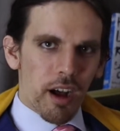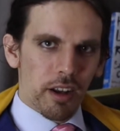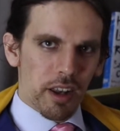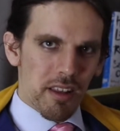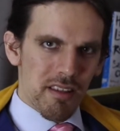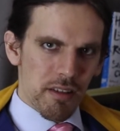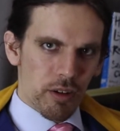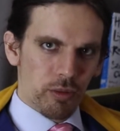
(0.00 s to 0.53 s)
on
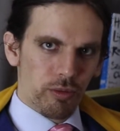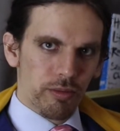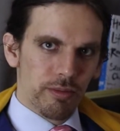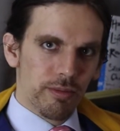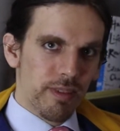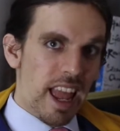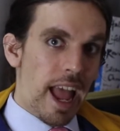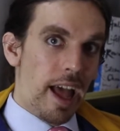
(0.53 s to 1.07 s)
its own
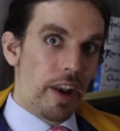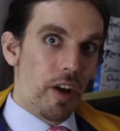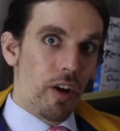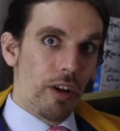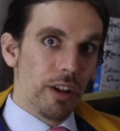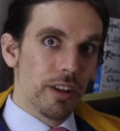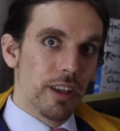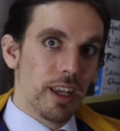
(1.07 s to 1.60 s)
at
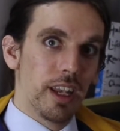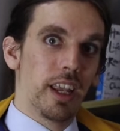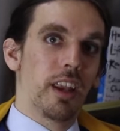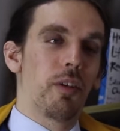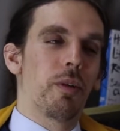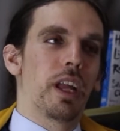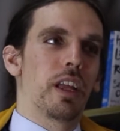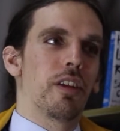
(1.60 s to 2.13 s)
all in
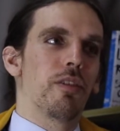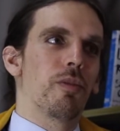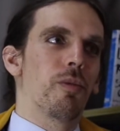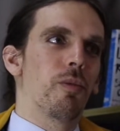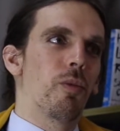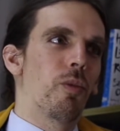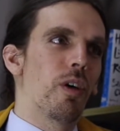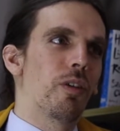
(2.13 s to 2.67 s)
any way. You
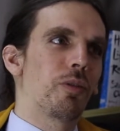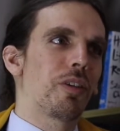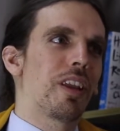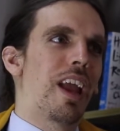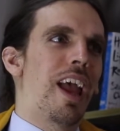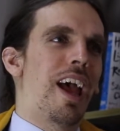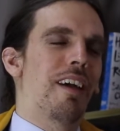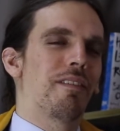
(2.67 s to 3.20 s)

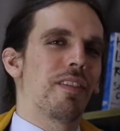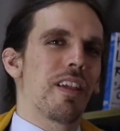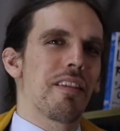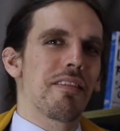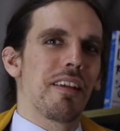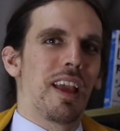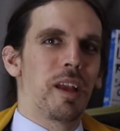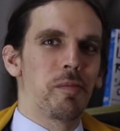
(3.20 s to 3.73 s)
won't have the
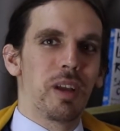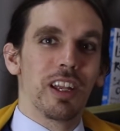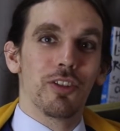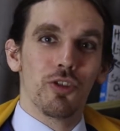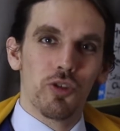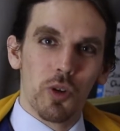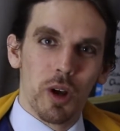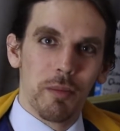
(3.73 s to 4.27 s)
same
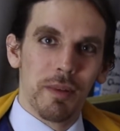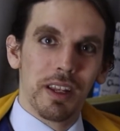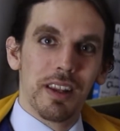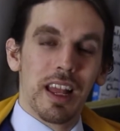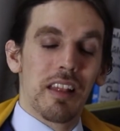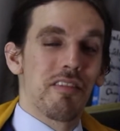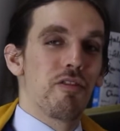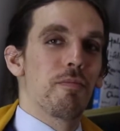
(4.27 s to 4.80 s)

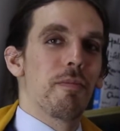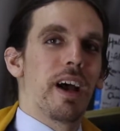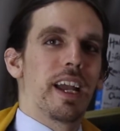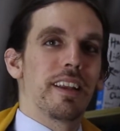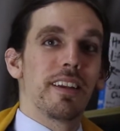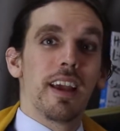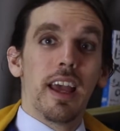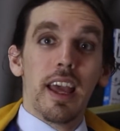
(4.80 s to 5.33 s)
enjoyment as you
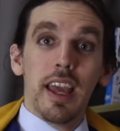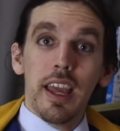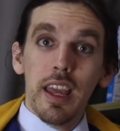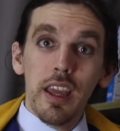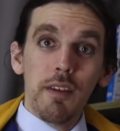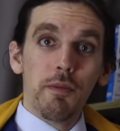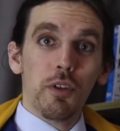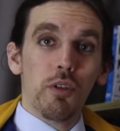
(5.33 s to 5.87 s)
might
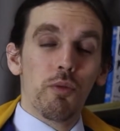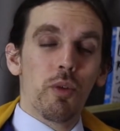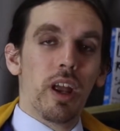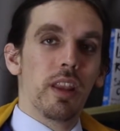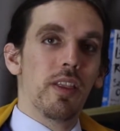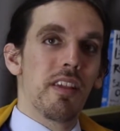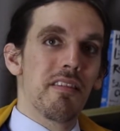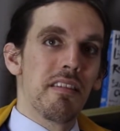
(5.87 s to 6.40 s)
if you've
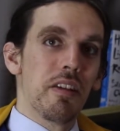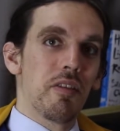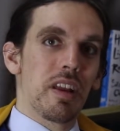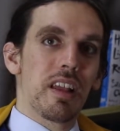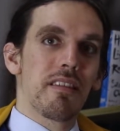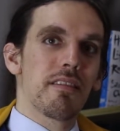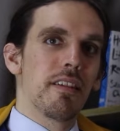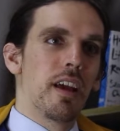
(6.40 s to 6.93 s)
read the
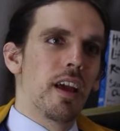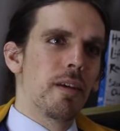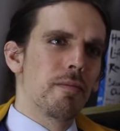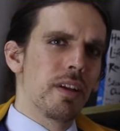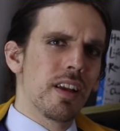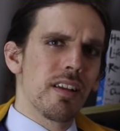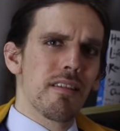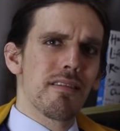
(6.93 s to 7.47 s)
series,
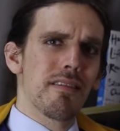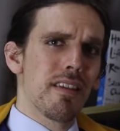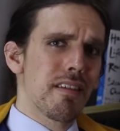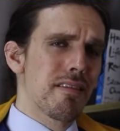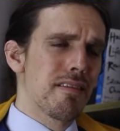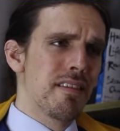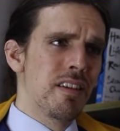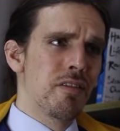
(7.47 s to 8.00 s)
because
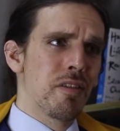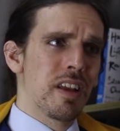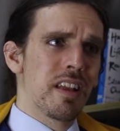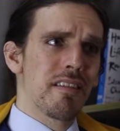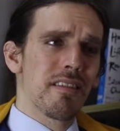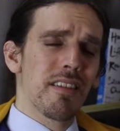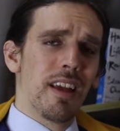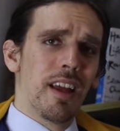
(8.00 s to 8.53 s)
this
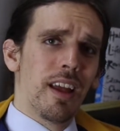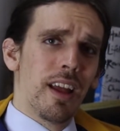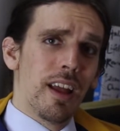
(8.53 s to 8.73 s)
series